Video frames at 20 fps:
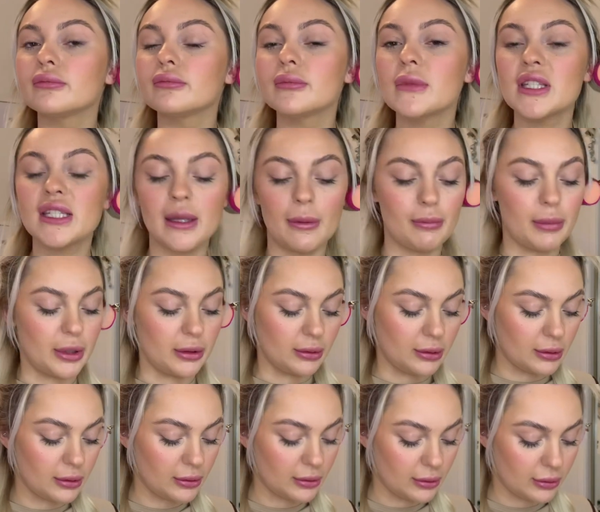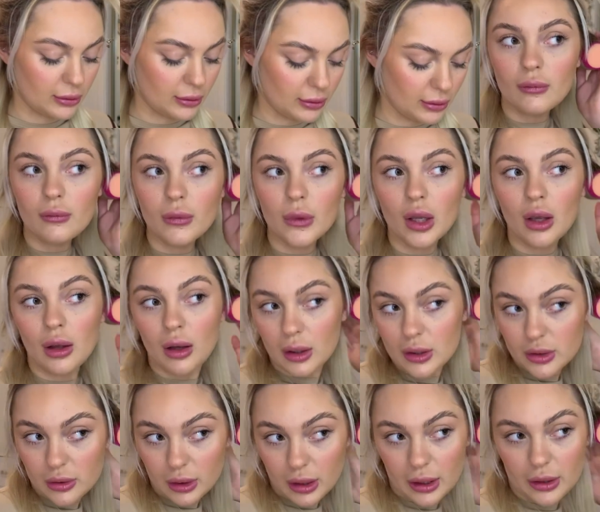Simple.
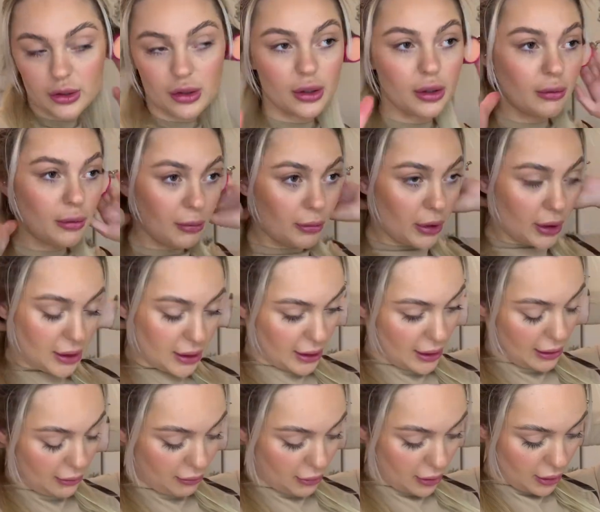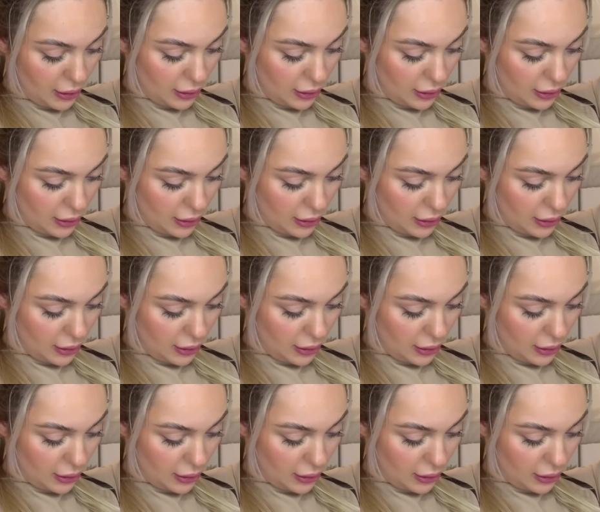So I'll do it one more time